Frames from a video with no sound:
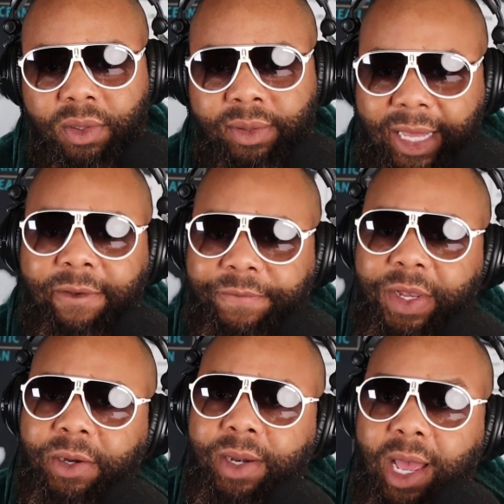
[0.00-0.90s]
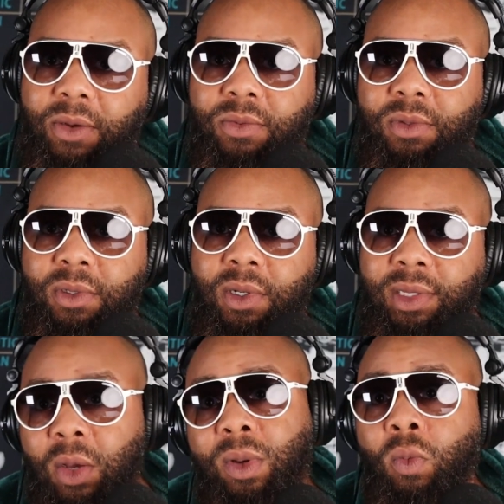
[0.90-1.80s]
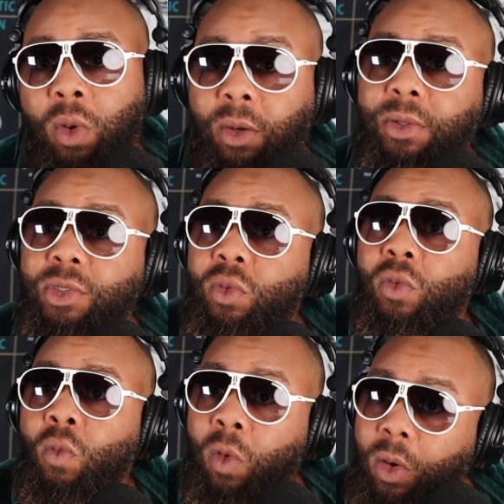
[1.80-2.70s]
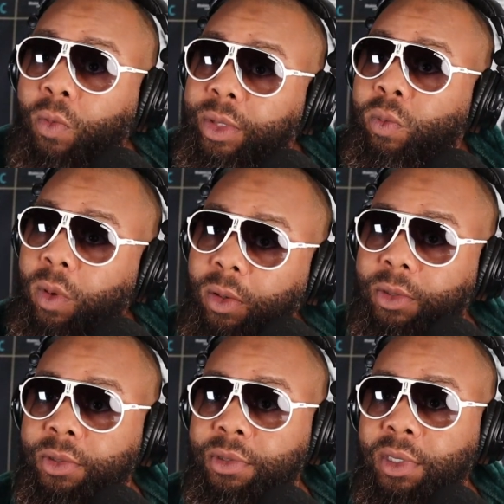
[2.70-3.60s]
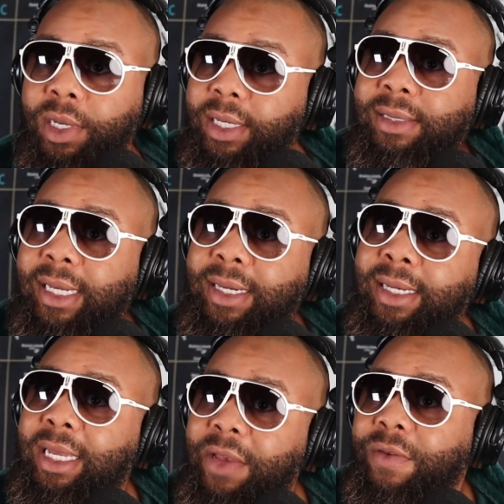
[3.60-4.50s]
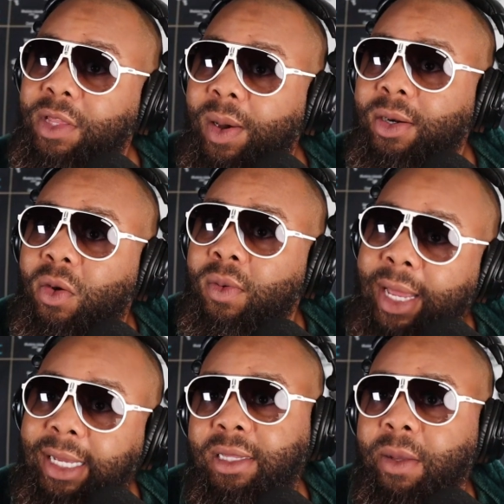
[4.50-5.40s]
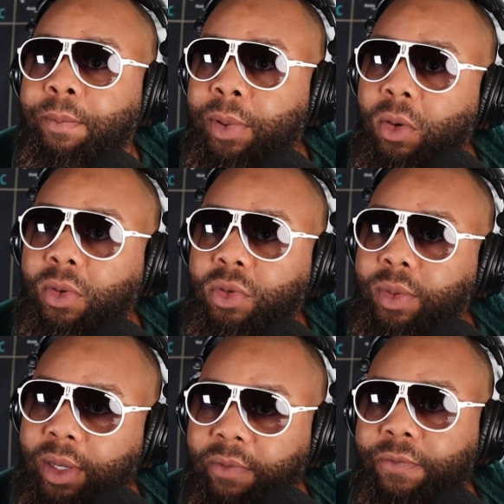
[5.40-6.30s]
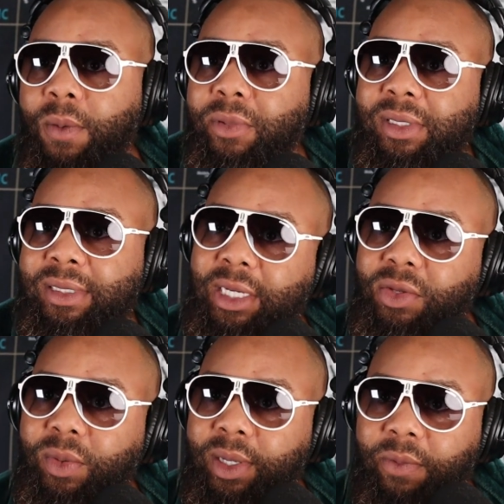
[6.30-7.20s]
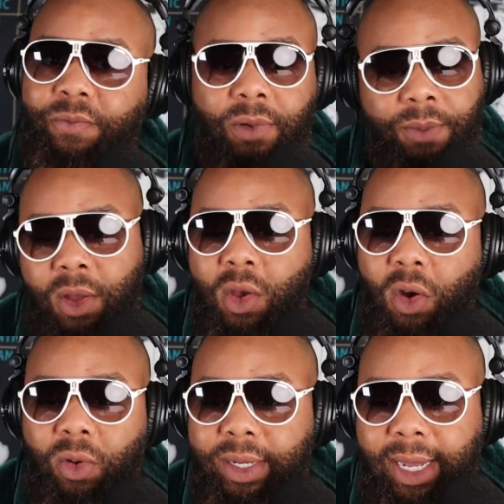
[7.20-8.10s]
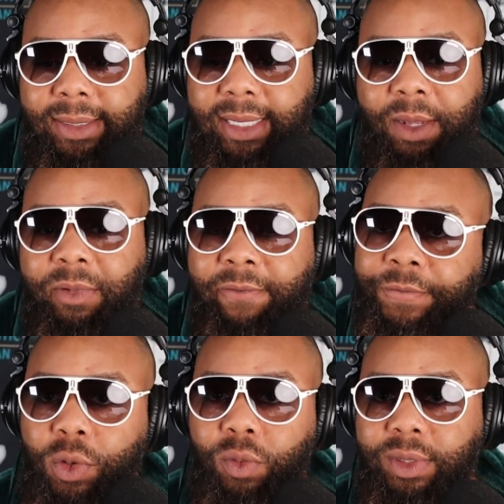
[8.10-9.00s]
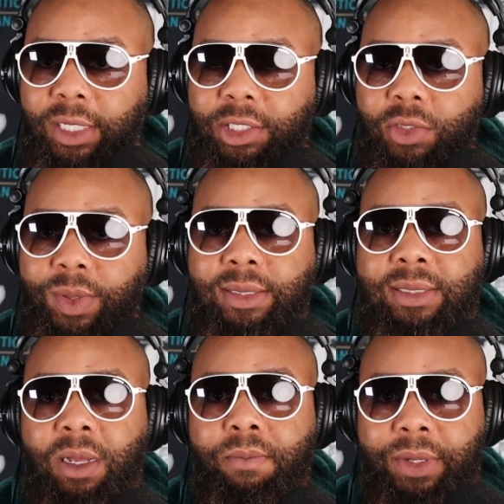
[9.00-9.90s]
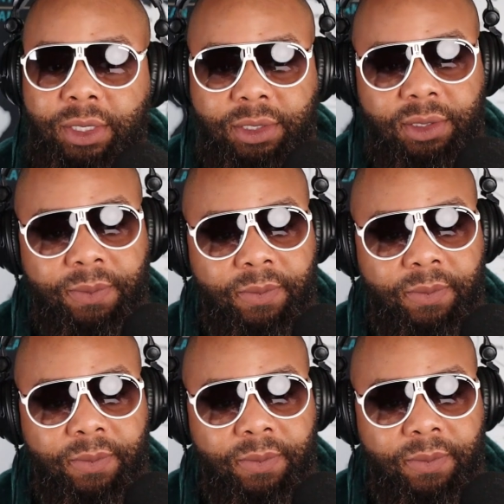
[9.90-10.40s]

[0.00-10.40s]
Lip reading: they figured out that when workers work with workers and say, nigga, even though I don't like the borough you come from or the city you come from or goddamn the food that you eat, some bitch,